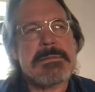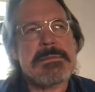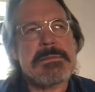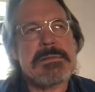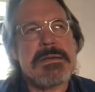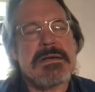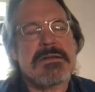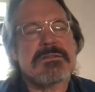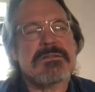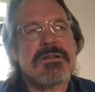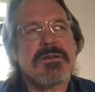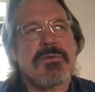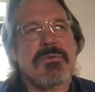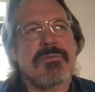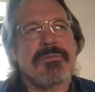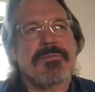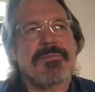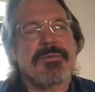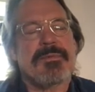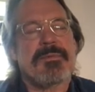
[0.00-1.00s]
I don't know,
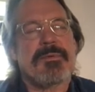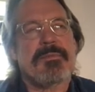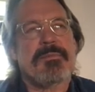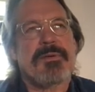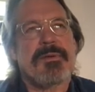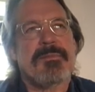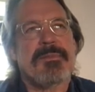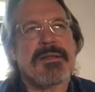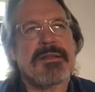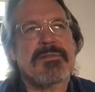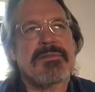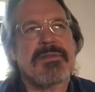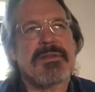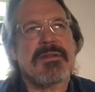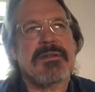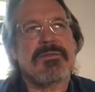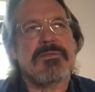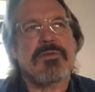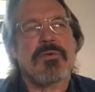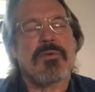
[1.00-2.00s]

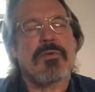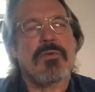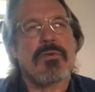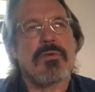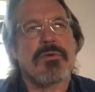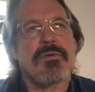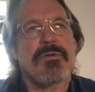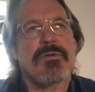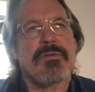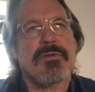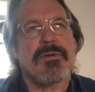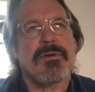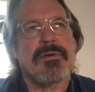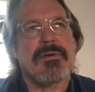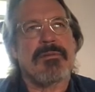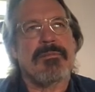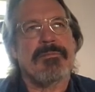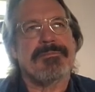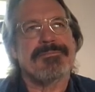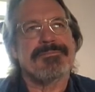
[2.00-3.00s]
propensity toward
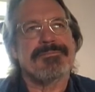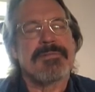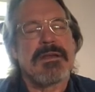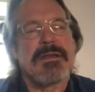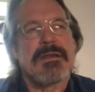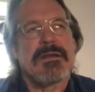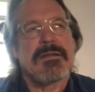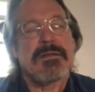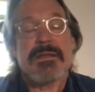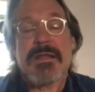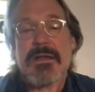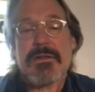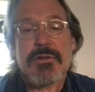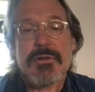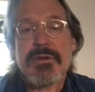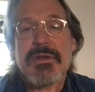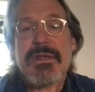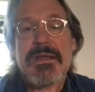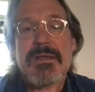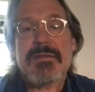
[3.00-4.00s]
um, not
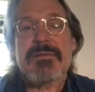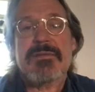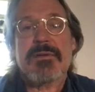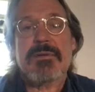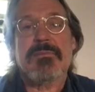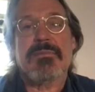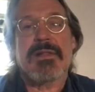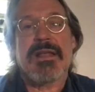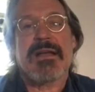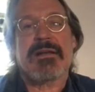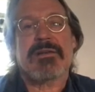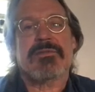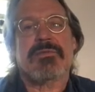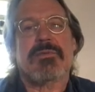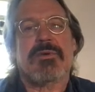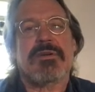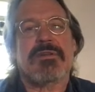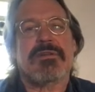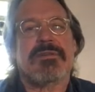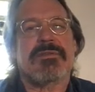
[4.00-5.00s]
looking at their black
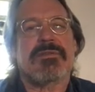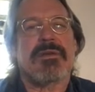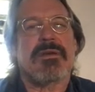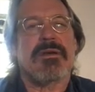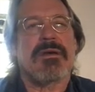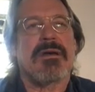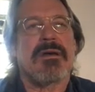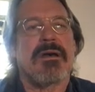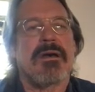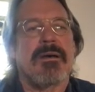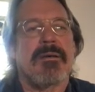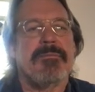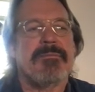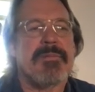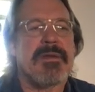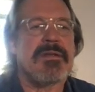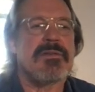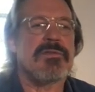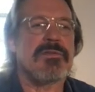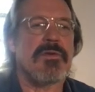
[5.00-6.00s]
swans
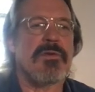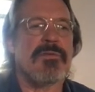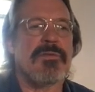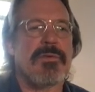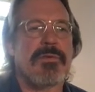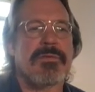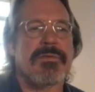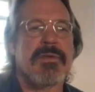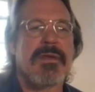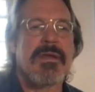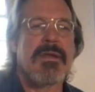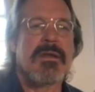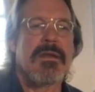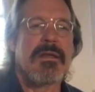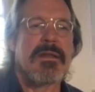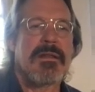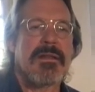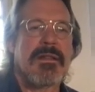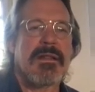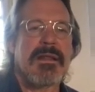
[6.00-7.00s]
um, and so forth.
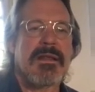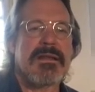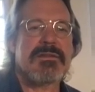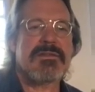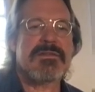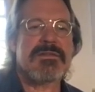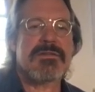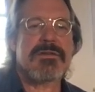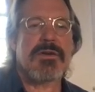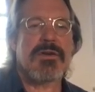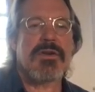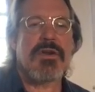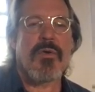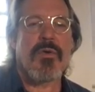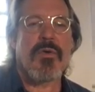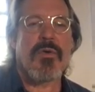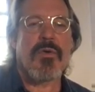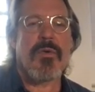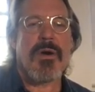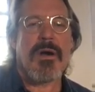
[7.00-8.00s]
Let's
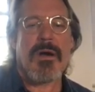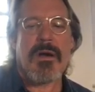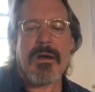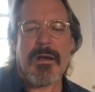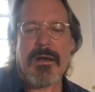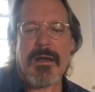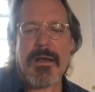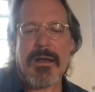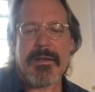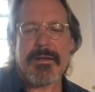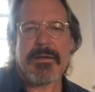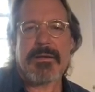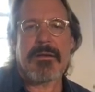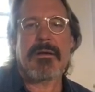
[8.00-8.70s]
go on.